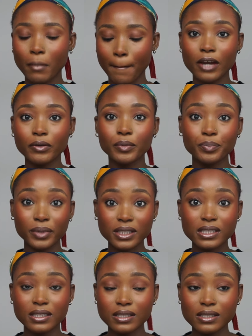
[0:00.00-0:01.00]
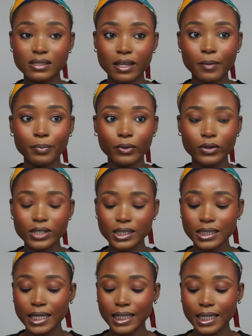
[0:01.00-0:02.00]
I repeat this step
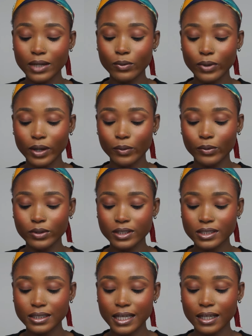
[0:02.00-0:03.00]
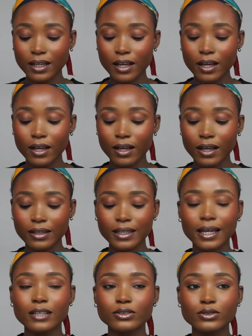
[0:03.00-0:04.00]
until I get what I want. Like
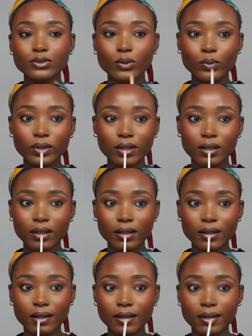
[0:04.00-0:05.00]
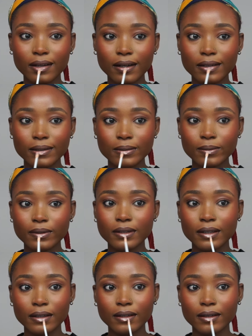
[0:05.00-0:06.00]
I just know, I just want
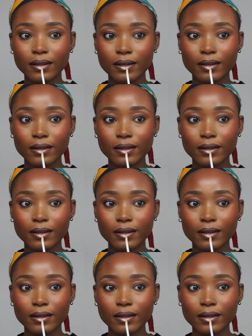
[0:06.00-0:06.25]
like